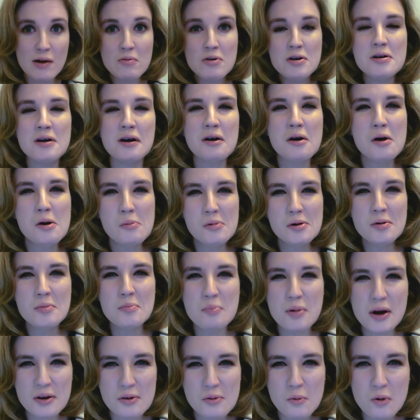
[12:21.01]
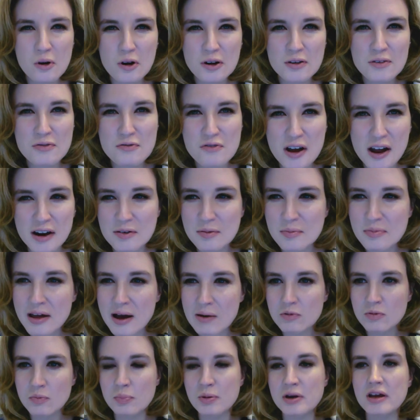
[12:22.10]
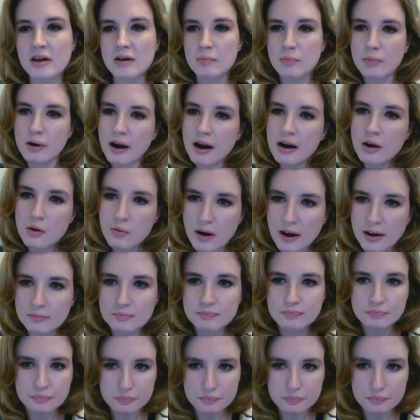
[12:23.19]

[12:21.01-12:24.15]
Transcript: What a better world of fandom that would be. But anyway,